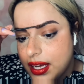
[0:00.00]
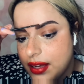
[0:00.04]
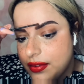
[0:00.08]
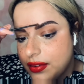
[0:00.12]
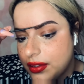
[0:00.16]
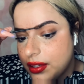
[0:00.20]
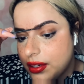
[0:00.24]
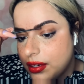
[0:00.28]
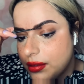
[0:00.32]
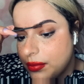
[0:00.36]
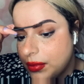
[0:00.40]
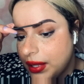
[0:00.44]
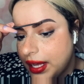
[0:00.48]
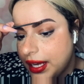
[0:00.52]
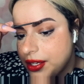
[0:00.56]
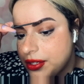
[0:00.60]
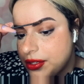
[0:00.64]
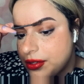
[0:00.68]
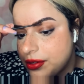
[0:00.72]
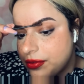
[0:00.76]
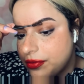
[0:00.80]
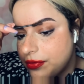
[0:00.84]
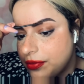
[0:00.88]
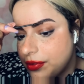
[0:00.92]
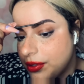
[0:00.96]
a little
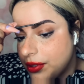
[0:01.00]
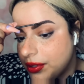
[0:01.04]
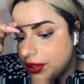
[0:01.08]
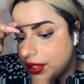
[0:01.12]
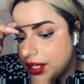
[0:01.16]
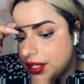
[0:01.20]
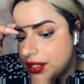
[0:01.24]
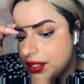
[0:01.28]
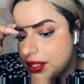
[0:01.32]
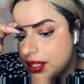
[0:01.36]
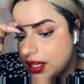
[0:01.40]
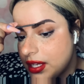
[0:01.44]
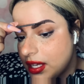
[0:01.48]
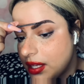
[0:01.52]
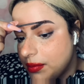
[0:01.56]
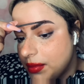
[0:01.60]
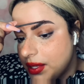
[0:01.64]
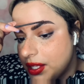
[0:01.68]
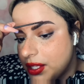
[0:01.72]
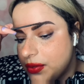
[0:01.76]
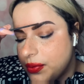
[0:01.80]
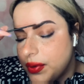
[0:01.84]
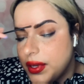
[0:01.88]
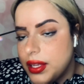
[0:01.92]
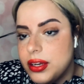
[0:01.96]
extra fullness in
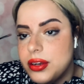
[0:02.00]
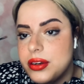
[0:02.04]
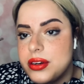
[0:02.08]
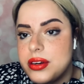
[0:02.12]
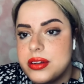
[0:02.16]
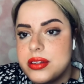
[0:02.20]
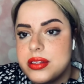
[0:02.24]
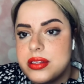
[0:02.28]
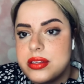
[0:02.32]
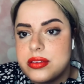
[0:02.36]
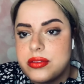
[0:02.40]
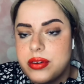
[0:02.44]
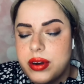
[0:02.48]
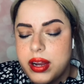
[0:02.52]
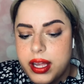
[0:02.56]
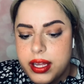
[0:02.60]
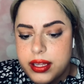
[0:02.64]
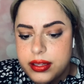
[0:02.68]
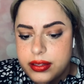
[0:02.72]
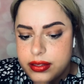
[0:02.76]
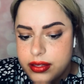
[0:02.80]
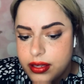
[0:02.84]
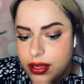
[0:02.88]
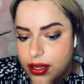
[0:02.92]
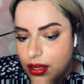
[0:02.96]
between your
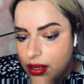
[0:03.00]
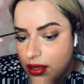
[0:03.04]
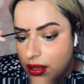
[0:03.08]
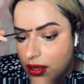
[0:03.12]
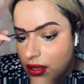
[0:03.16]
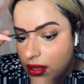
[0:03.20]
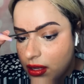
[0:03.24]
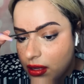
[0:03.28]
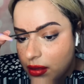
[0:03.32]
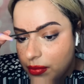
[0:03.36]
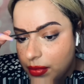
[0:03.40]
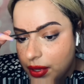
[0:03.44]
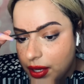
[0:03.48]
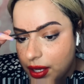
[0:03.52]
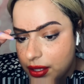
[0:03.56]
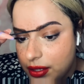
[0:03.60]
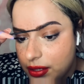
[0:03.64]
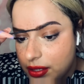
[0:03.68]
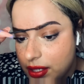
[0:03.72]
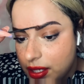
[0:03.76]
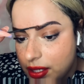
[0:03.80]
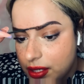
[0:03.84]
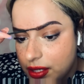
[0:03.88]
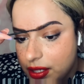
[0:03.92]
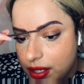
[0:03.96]
strands by
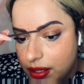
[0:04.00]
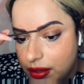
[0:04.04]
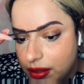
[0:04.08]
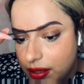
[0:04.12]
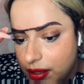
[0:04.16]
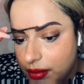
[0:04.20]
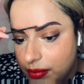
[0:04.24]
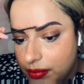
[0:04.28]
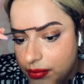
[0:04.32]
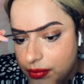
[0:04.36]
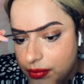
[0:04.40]
tinting them.